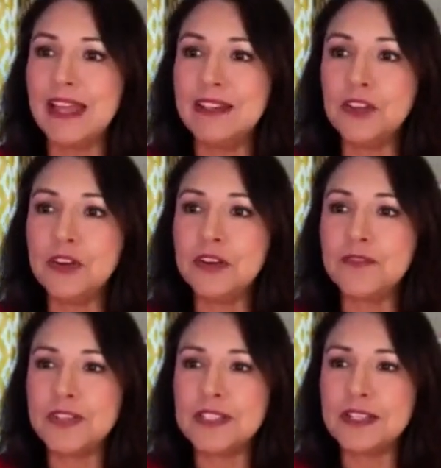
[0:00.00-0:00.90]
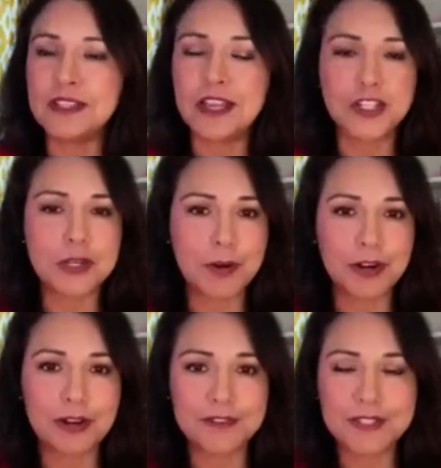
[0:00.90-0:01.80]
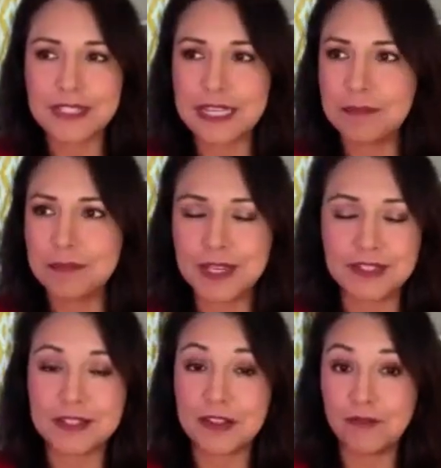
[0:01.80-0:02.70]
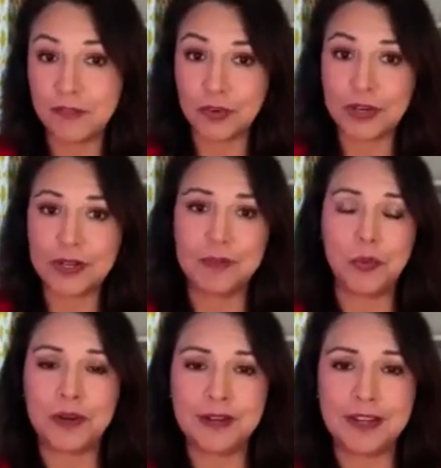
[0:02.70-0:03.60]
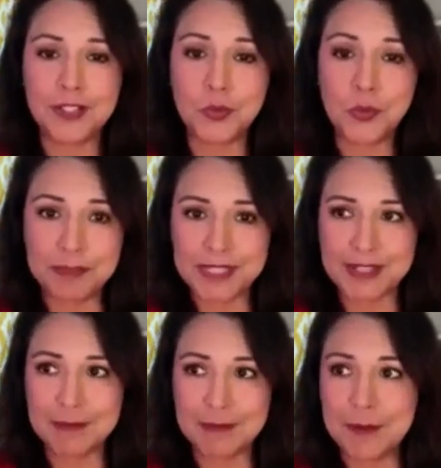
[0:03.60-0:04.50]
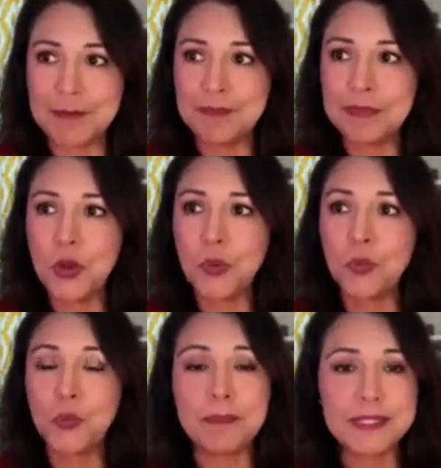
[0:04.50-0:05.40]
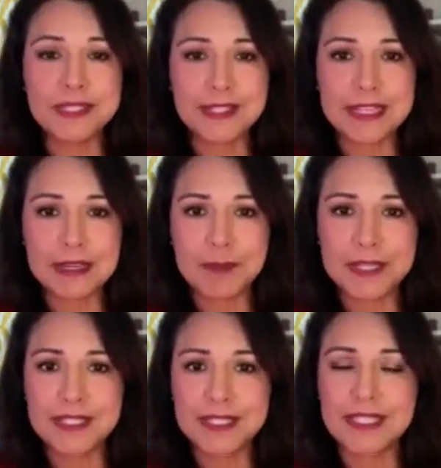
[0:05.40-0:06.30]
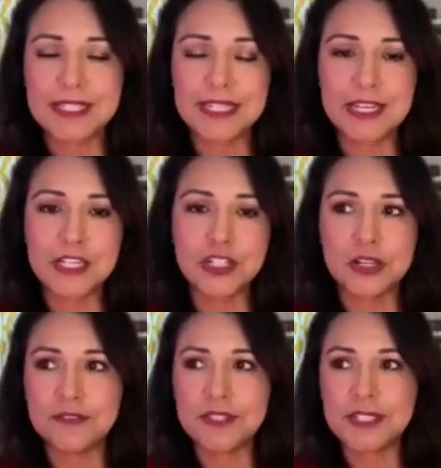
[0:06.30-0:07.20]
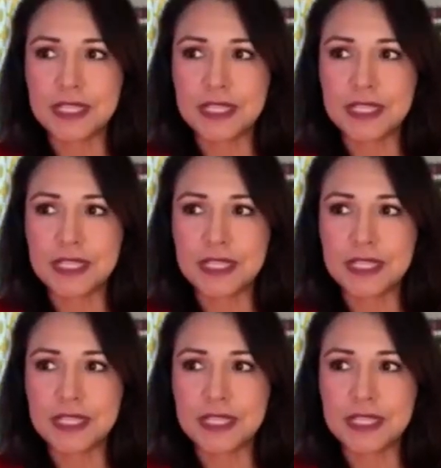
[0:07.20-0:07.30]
Another physiologic part of sleep that is very important is REM sleep. REM sleep is the stage of